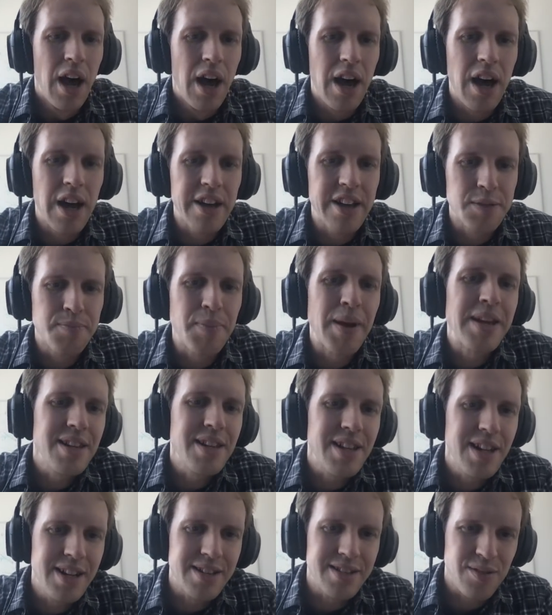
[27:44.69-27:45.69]
because
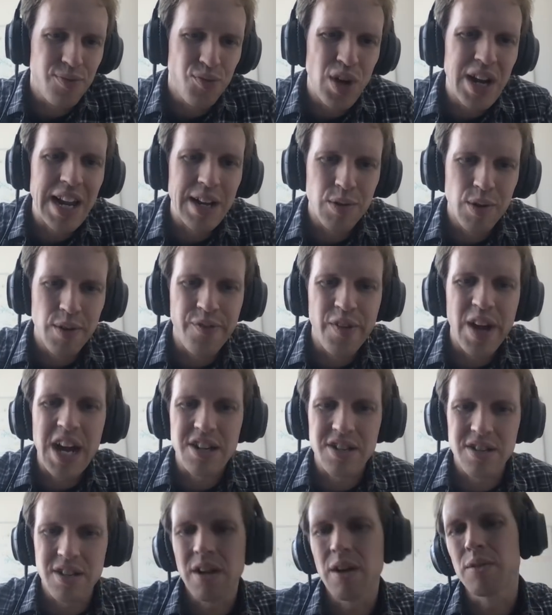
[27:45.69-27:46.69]
basically this free electron
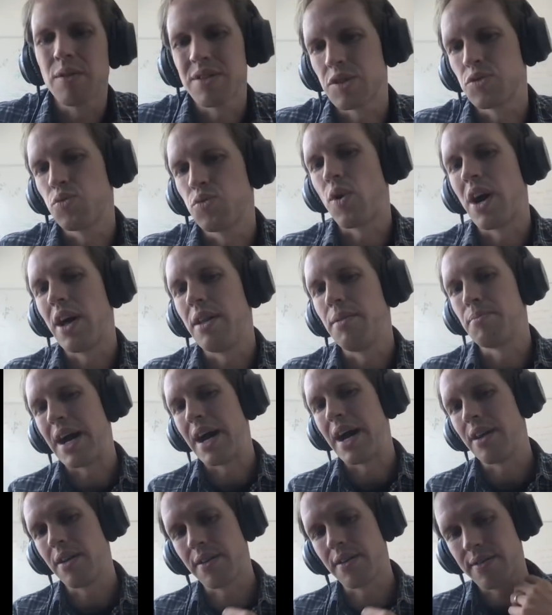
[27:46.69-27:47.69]
fraction goes as 1
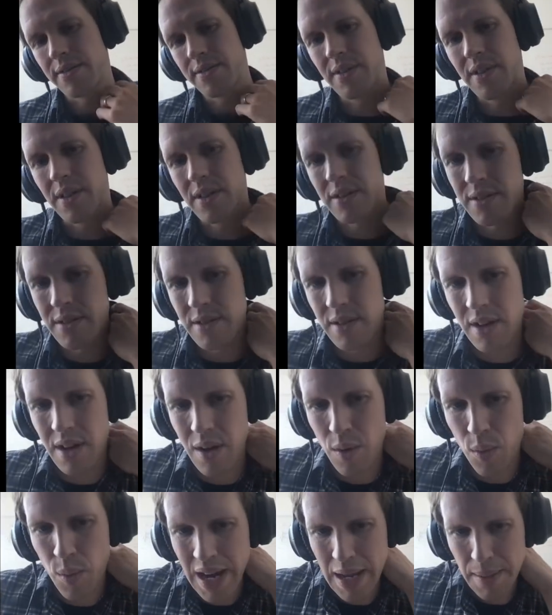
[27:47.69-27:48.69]
minus this
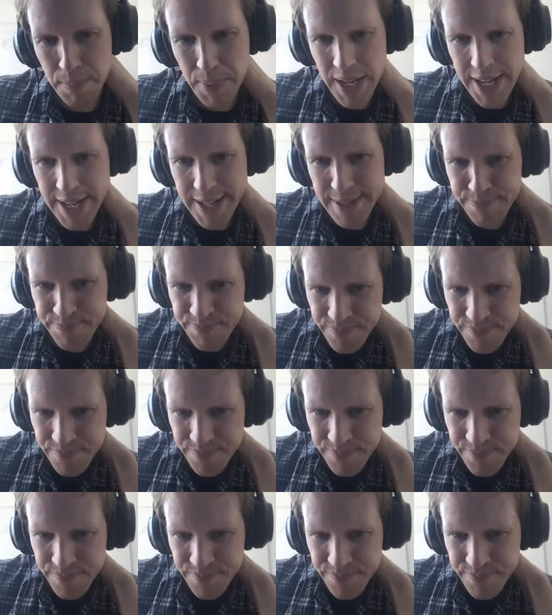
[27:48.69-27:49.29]
Yp.